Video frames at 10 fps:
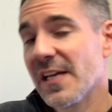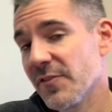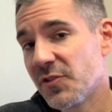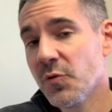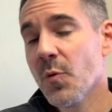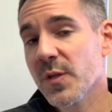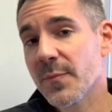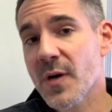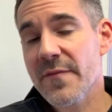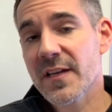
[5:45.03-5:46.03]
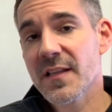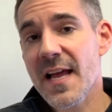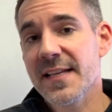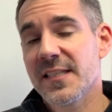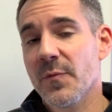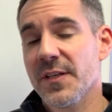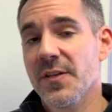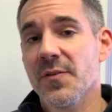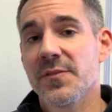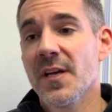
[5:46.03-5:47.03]
have a tool with our private clients that we
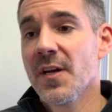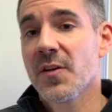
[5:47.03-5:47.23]
use